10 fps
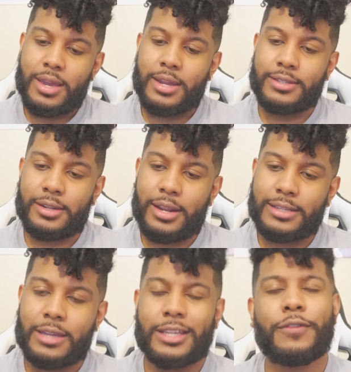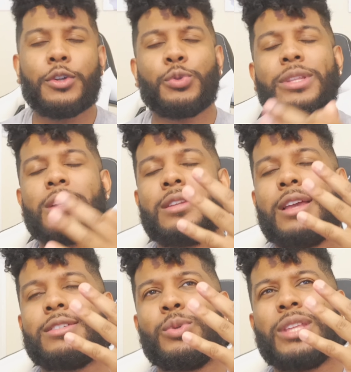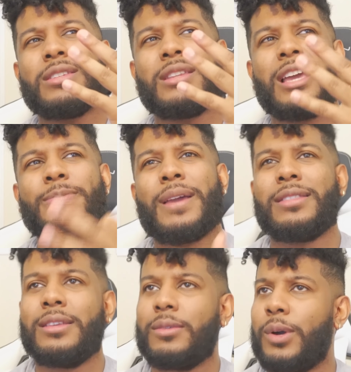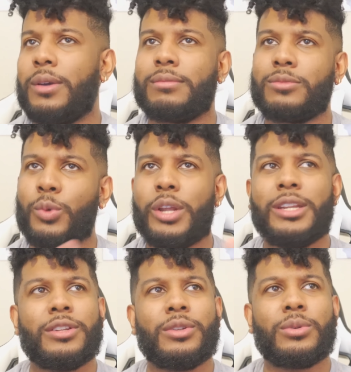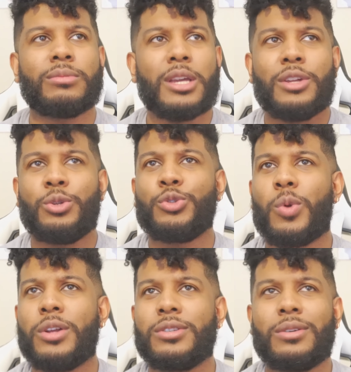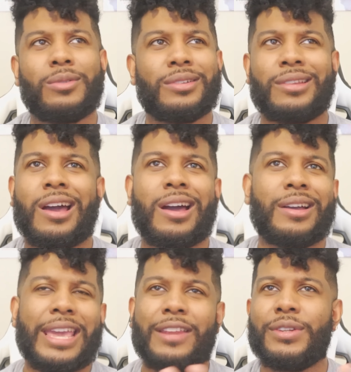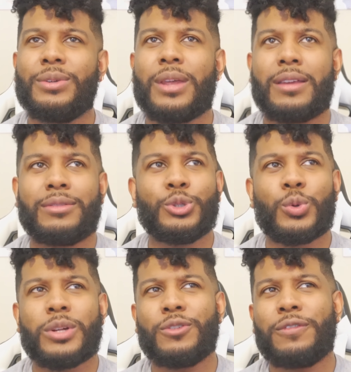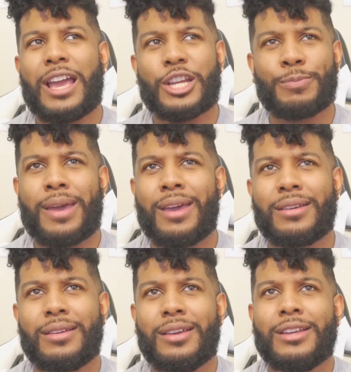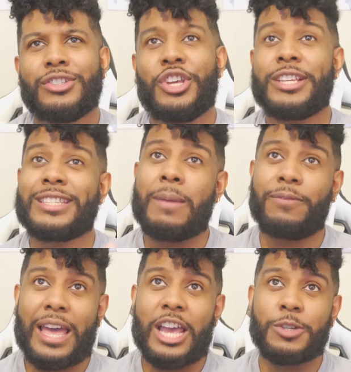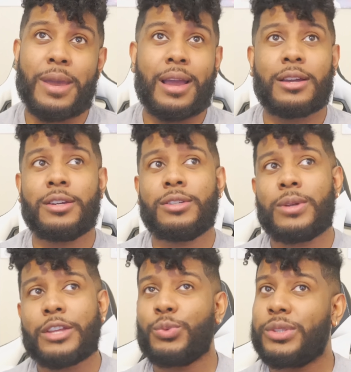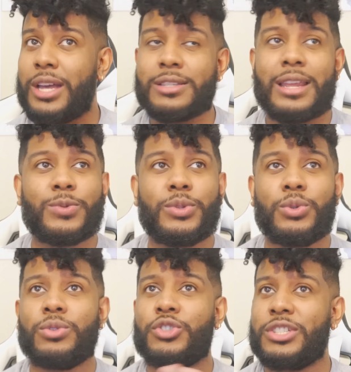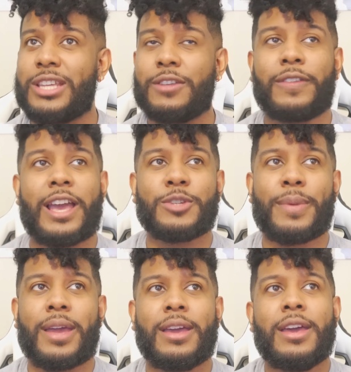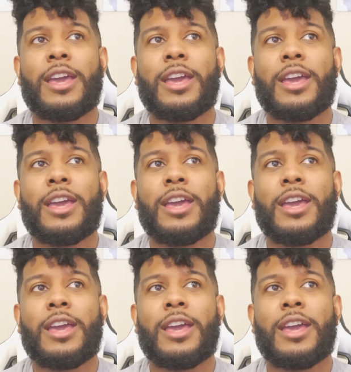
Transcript: And until the next time, get a video to 3,000 likes. 3,000 likes, man. I think what? What do I need to do? New Toronto? Nah, I can't even do that. New Toronto flashback. Chick's Tape flashback. I could do that. 3,000 likes would do Chick's Tape flashback.